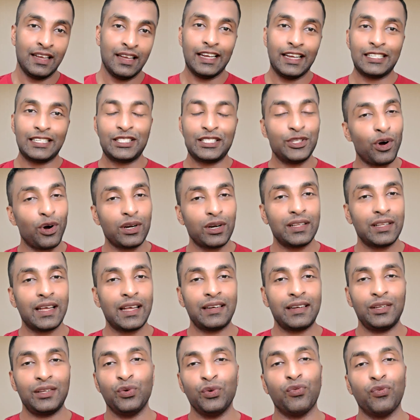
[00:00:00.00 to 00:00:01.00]
It's not
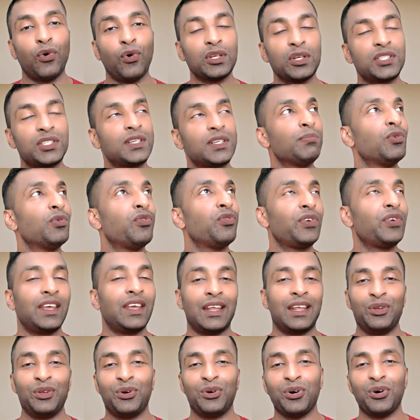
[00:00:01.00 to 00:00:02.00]
that you watched a movie
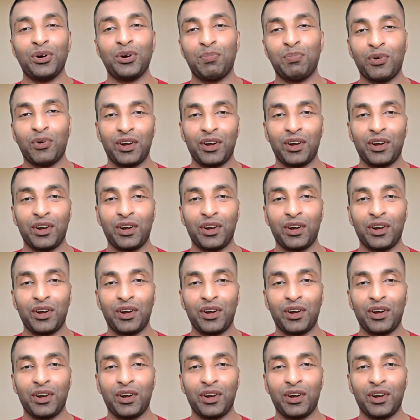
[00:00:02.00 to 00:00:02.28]
and you got